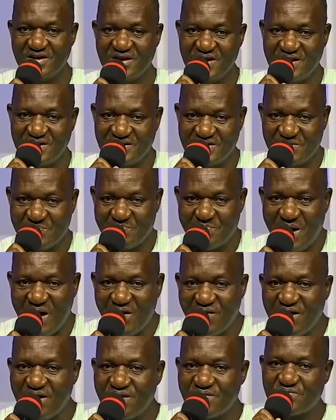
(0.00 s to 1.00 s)
The
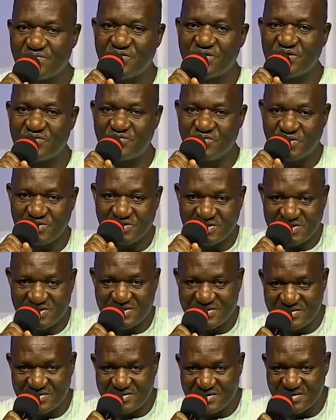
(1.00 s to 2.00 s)
power of God was
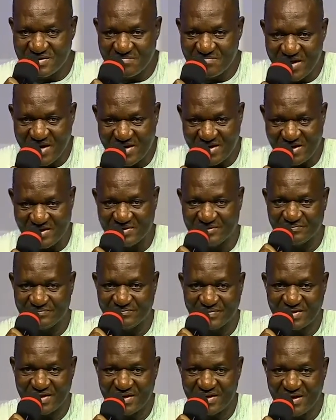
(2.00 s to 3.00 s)
still remaining
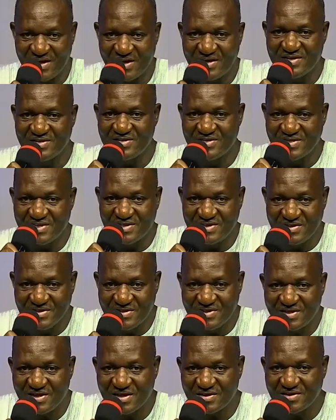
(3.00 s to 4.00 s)
in
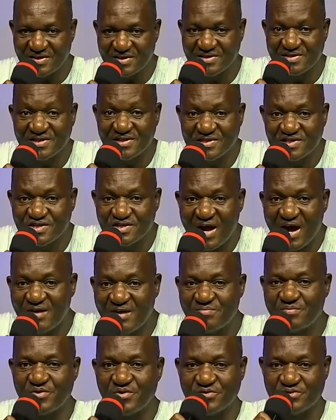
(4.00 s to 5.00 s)
the dry
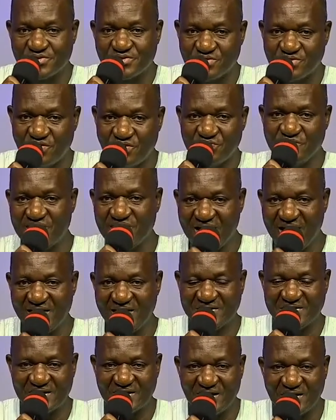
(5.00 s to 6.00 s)
bones of
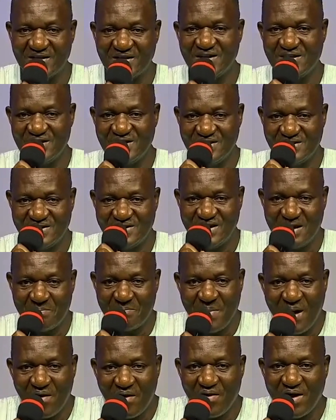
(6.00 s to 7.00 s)
Elisha. That
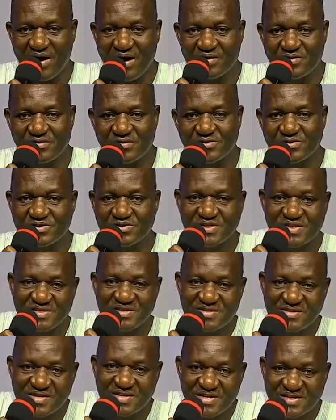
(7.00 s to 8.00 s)
power could still
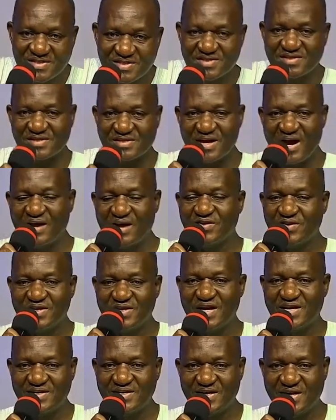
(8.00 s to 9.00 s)
raise
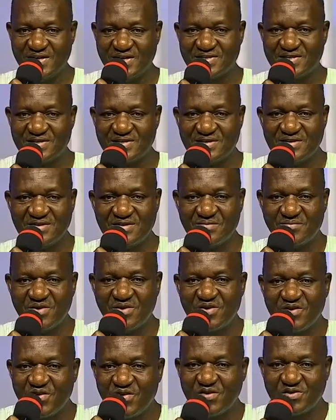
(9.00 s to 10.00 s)
another dead, but
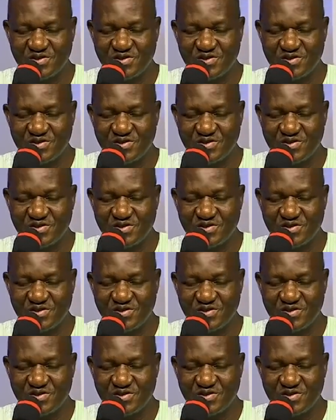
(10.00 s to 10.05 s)
God's